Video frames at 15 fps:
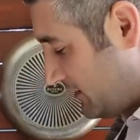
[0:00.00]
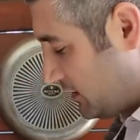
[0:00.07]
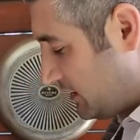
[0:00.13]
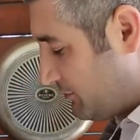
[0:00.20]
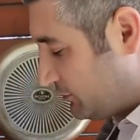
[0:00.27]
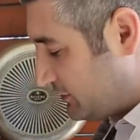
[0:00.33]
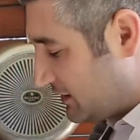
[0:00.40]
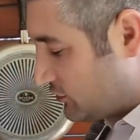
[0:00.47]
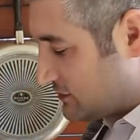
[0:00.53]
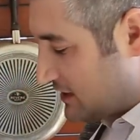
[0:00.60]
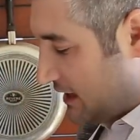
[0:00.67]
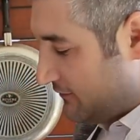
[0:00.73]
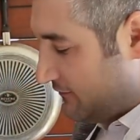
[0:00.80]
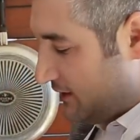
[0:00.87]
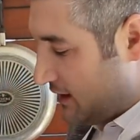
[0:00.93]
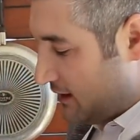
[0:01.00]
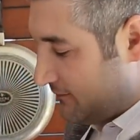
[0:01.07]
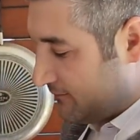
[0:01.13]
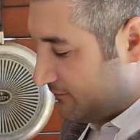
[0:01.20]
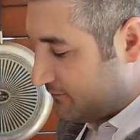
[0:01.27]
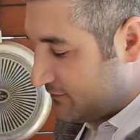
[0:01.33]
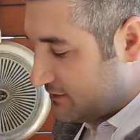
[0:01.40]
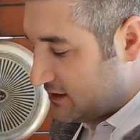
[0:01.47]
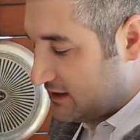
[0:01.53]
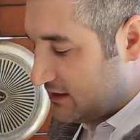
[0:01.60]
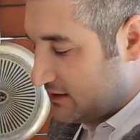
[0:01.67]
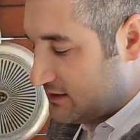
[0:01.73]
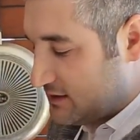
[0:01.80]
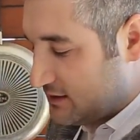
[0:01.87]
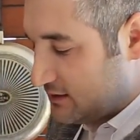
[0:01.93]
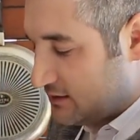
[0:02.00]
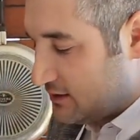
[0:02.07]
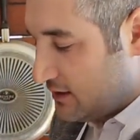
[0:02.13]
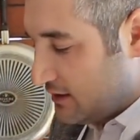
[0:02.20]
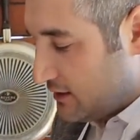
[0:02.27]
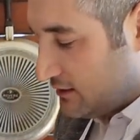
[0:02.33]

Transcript: Now the potatoes have, see the